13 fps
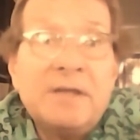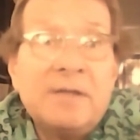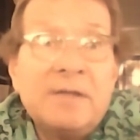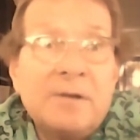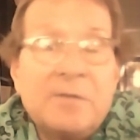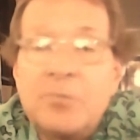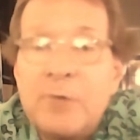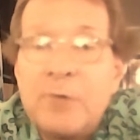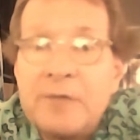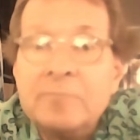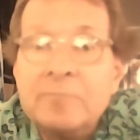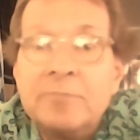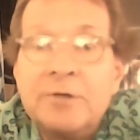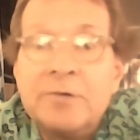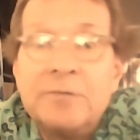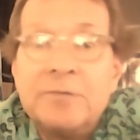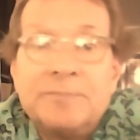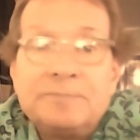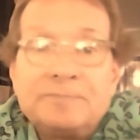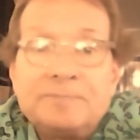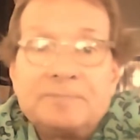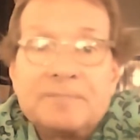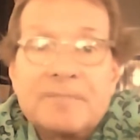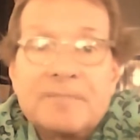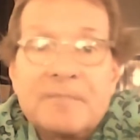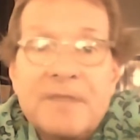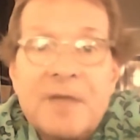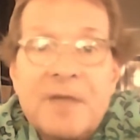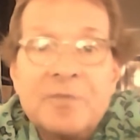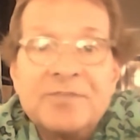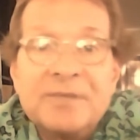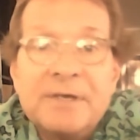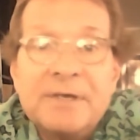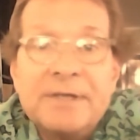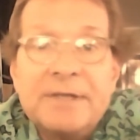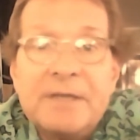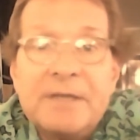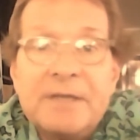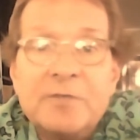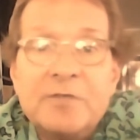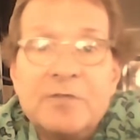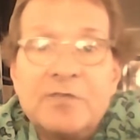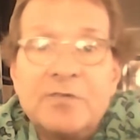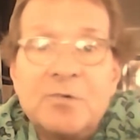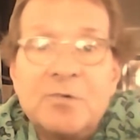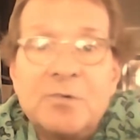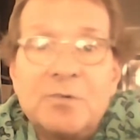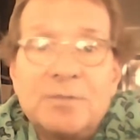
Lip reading: they're the Red and Blue. That was the nickname of the school.